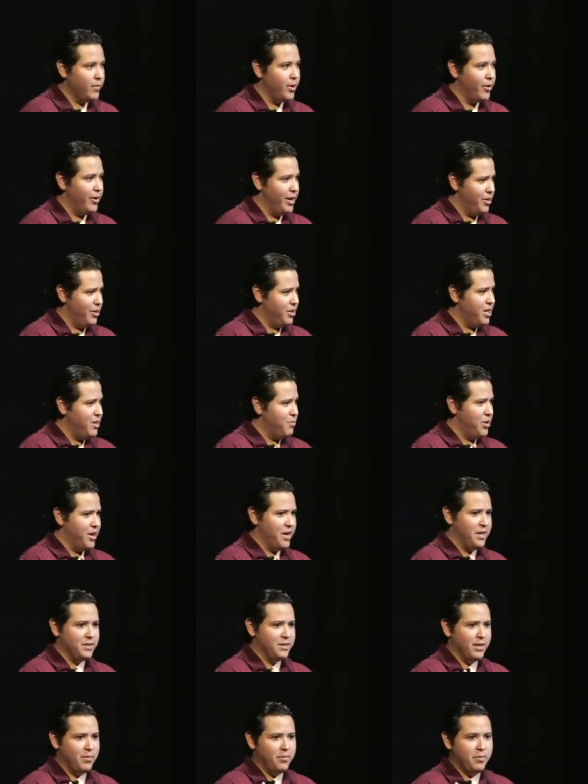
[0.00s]
All right, now keep your
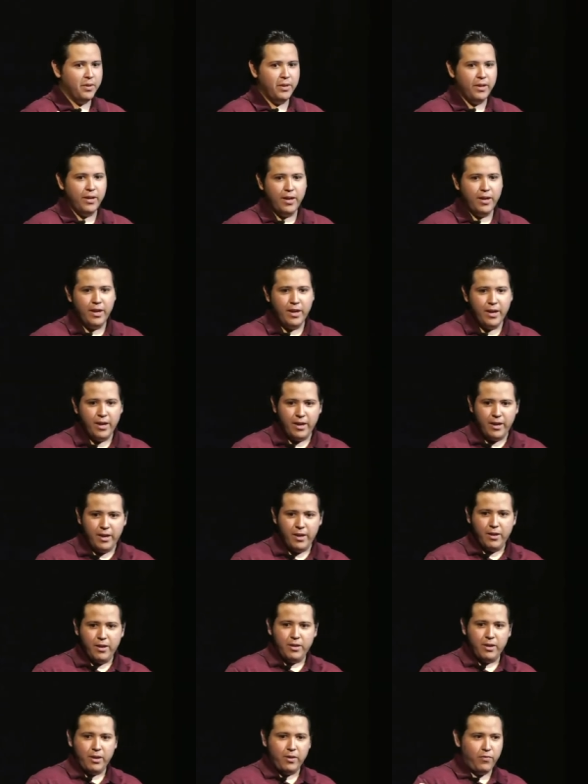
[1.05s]
hands up.
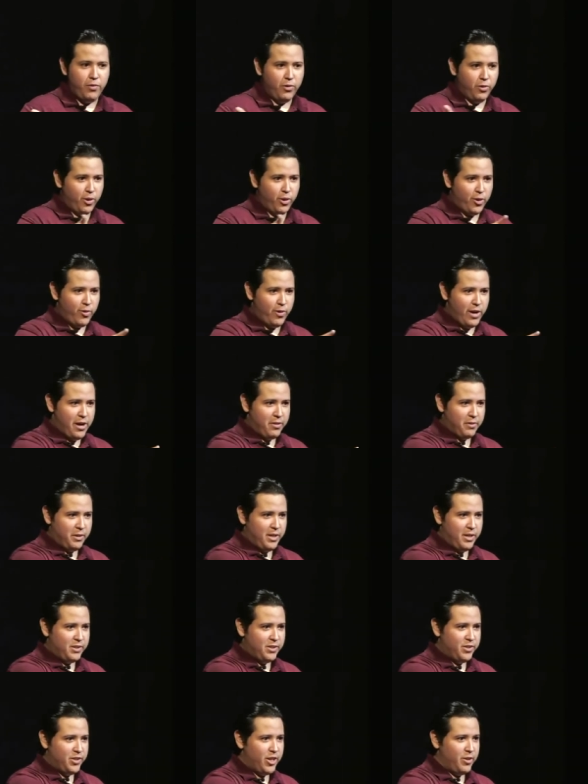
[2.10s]
If you look around,
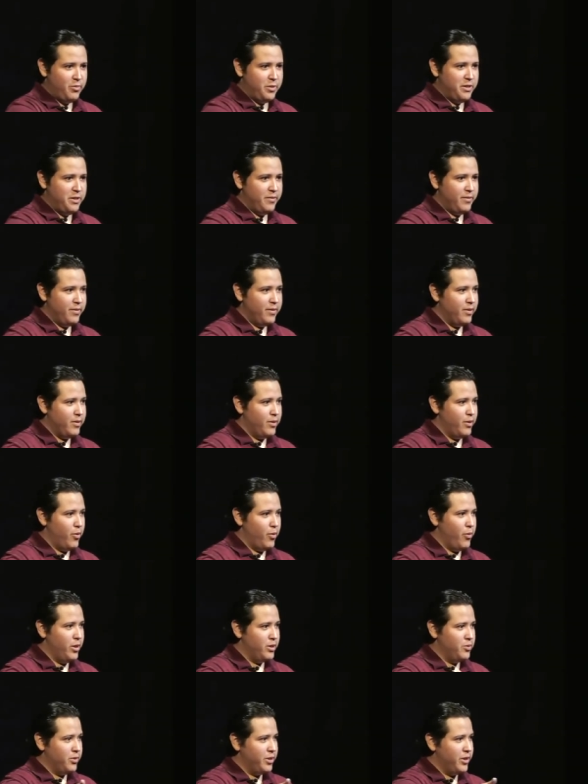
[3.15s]
ladies and gentlemen, the
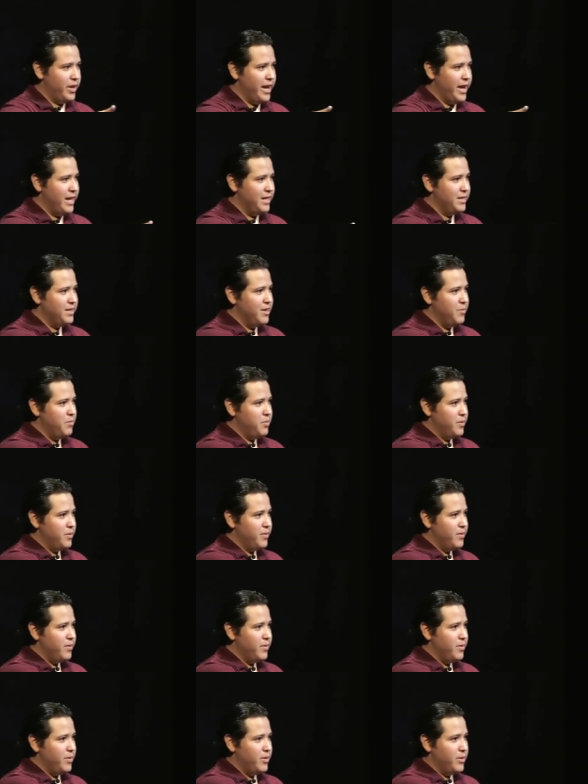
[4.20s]
ones with their hands
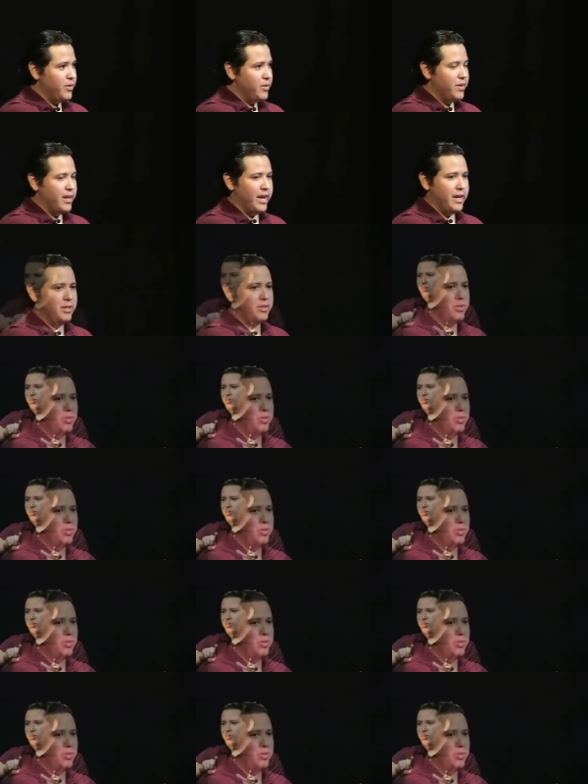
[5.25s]
up, that